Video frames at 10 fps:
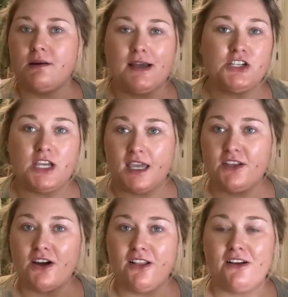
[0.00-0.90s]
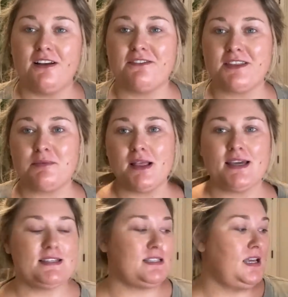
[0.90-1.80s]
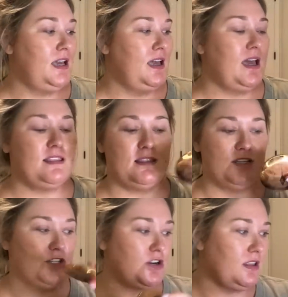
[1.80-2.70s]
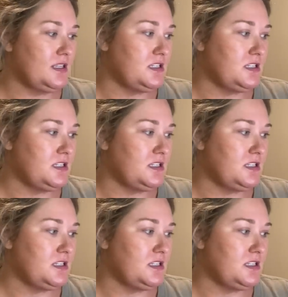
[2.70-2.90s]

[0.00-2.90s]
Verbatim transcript: am I shaking y'all all over the place? And then the Charlotte